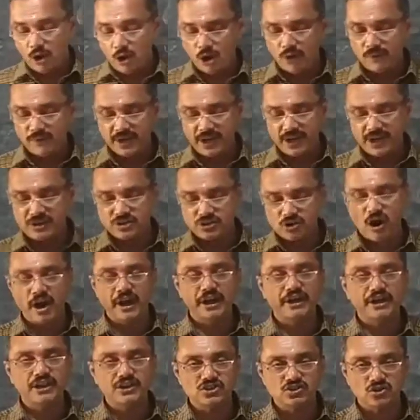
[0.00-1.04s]
Ovary
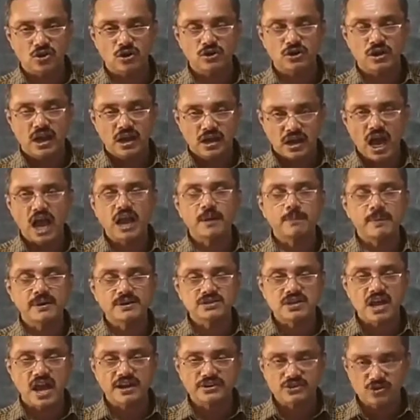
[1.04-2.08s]
joined is called,
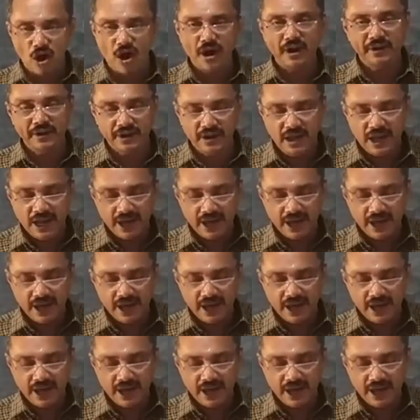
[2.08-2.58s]
carpels are joined,